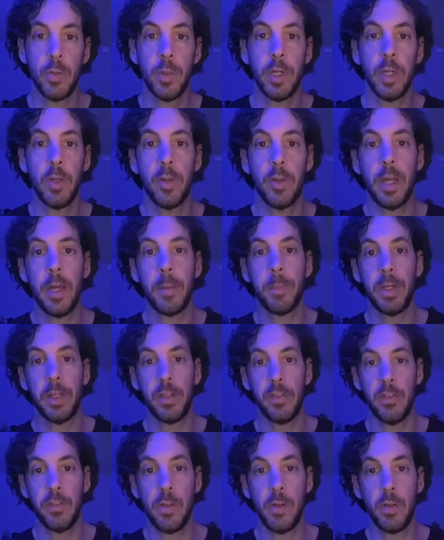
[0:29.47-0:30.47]
We know that
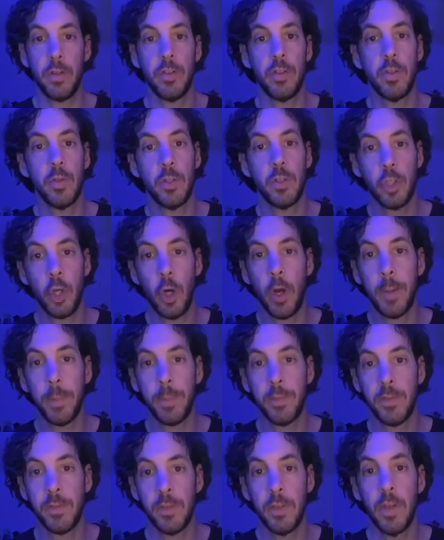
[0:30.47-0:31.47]
because there are two
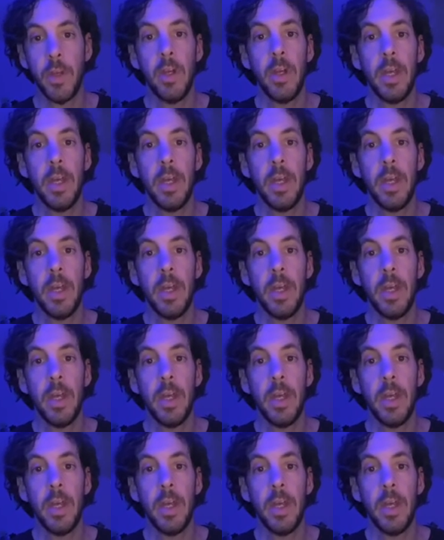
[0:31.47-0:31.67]
sharps,